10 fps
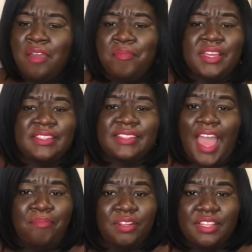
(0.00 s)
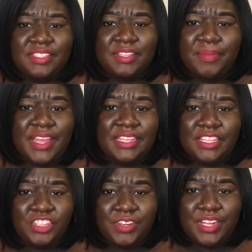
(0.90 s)
because capitalism has
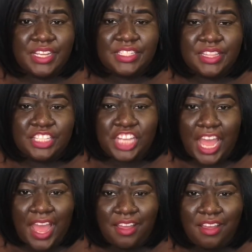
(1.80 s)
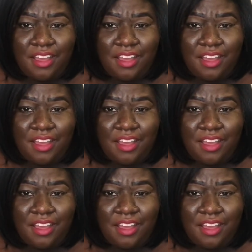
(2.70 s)
entered into the chat